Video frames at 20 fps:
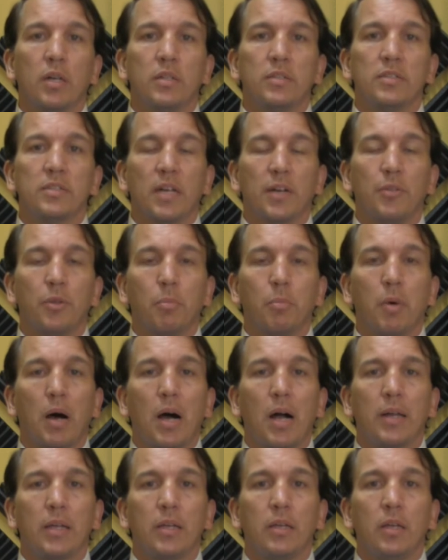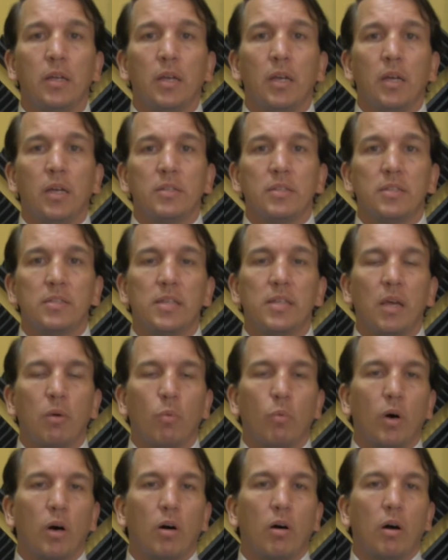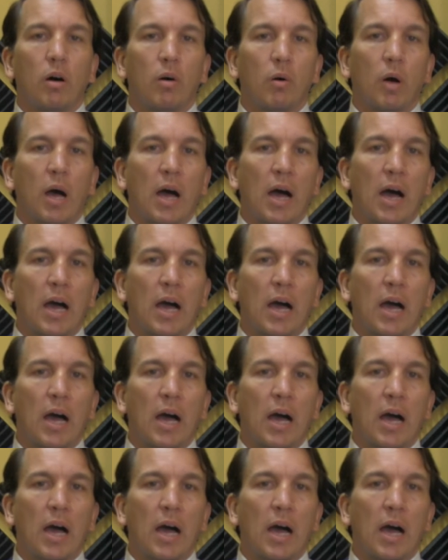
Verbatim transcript: inside their body to say, well,